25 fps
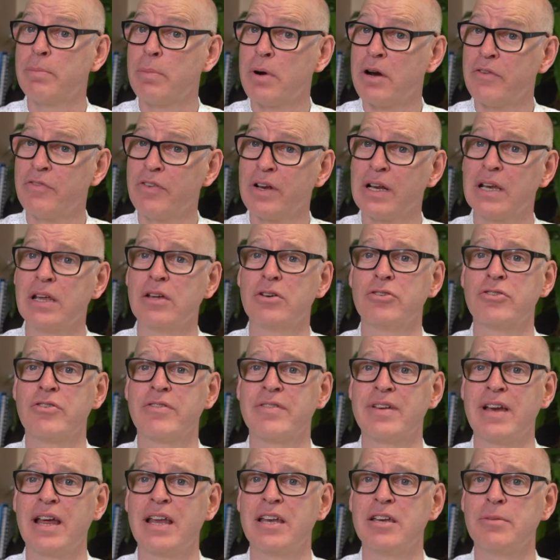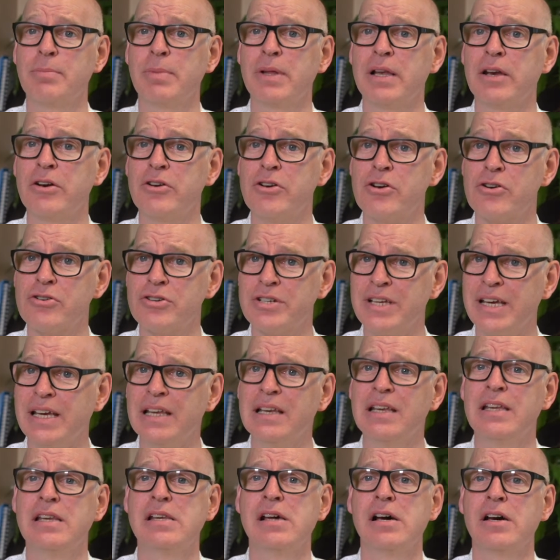perfectly understandable in our
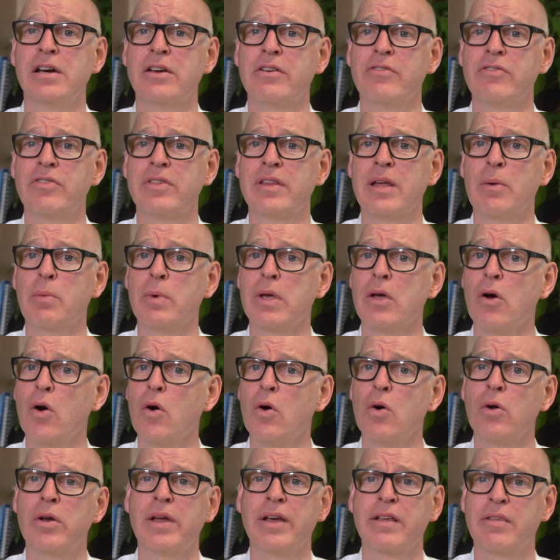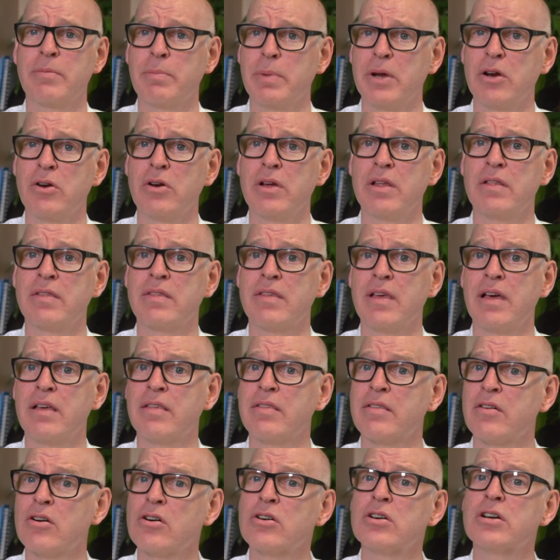daily lives that we all experience a
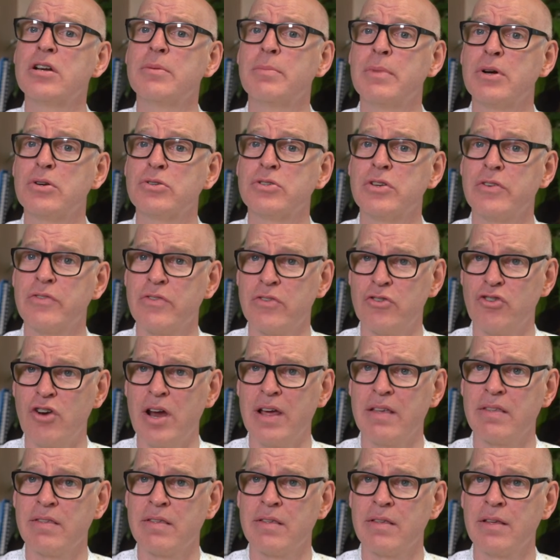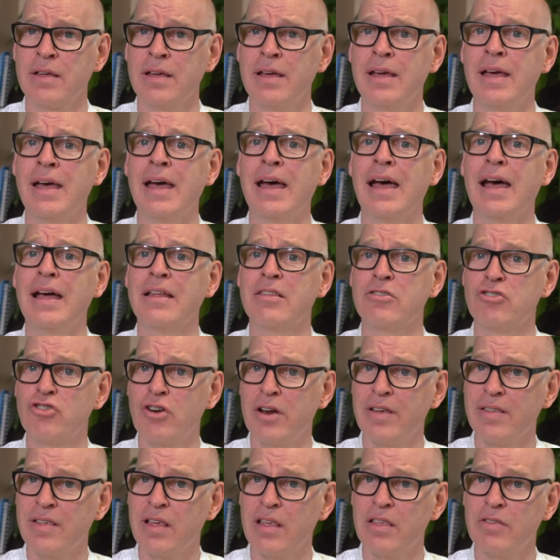certain amount of stress. And
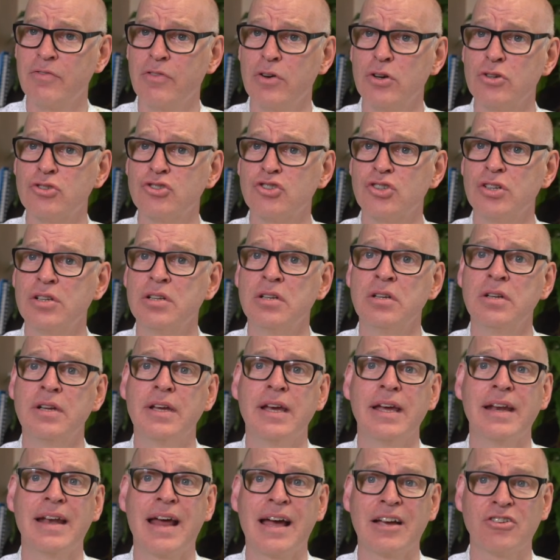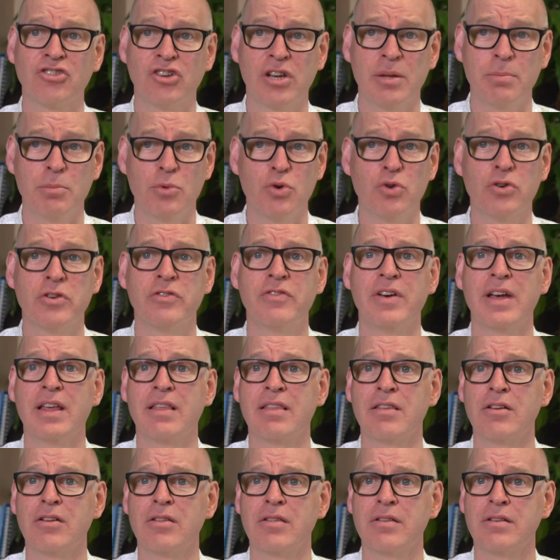stress as function, it actually
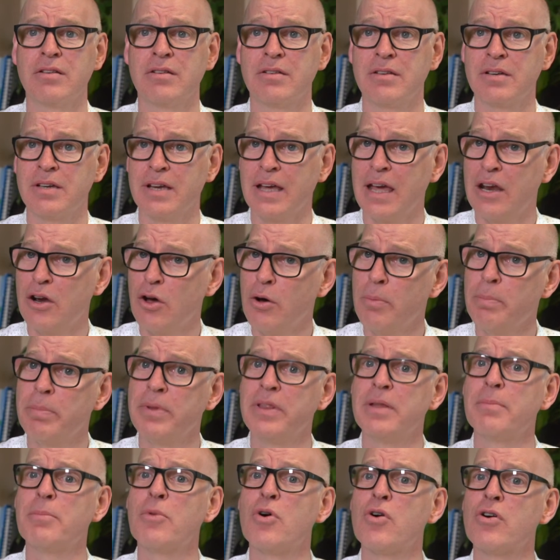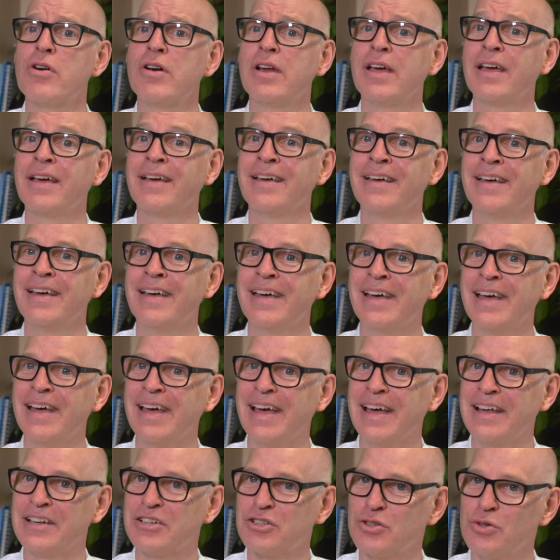motivates us to get up in the morning
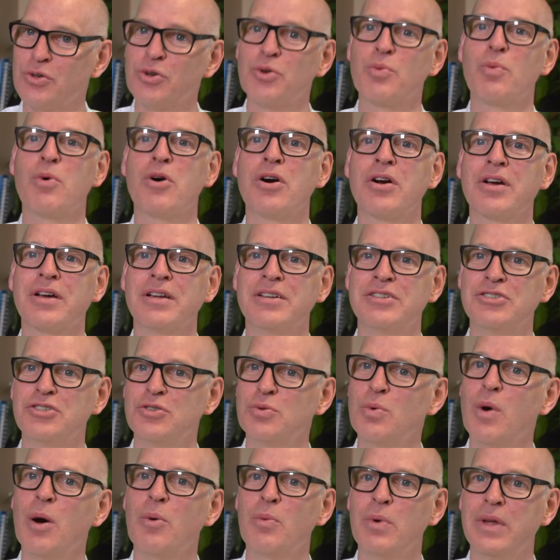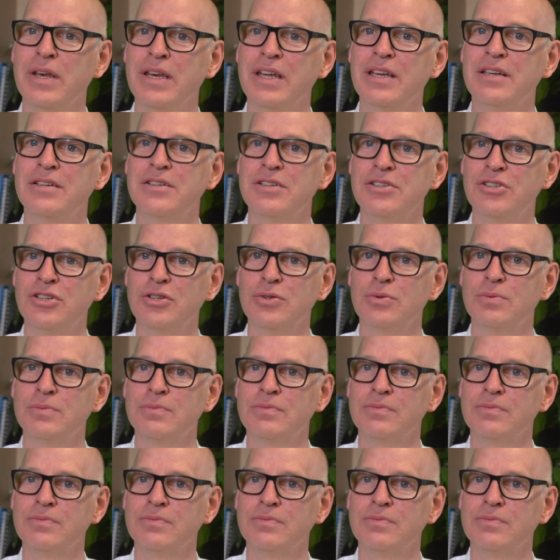and to go to work and do what we need to do.